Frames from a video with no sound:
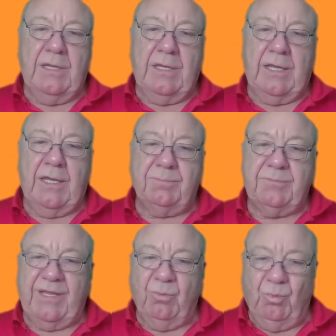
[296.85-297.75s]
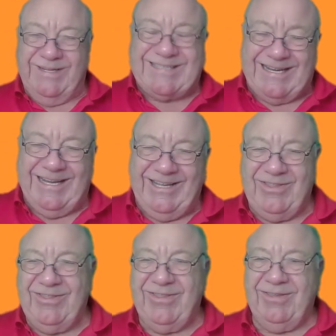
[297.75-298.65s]
um, in which
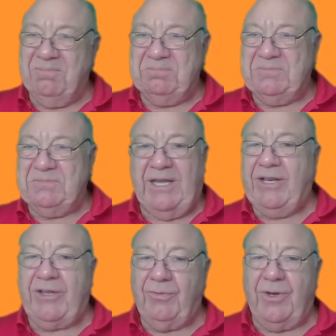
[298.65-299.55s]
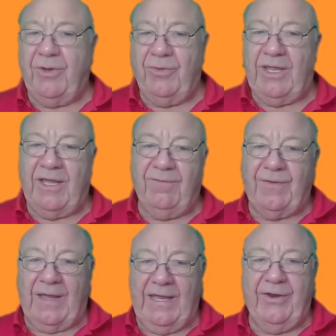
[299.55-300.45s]
case they don't know they have
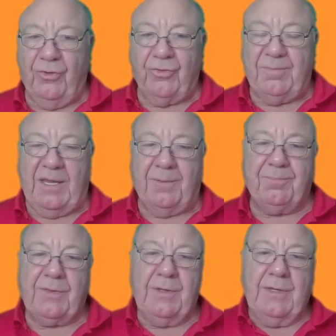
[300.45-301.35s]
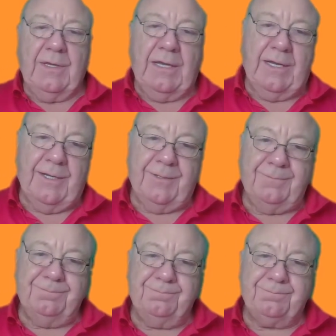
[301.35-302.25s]
anosmia
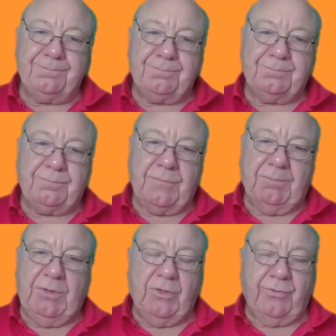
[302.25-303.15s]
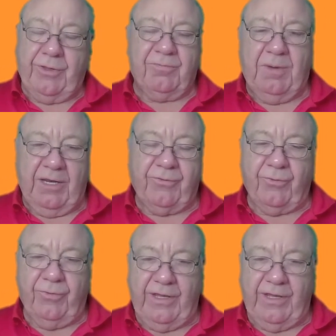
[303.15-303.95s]
um, because they're smelling through the other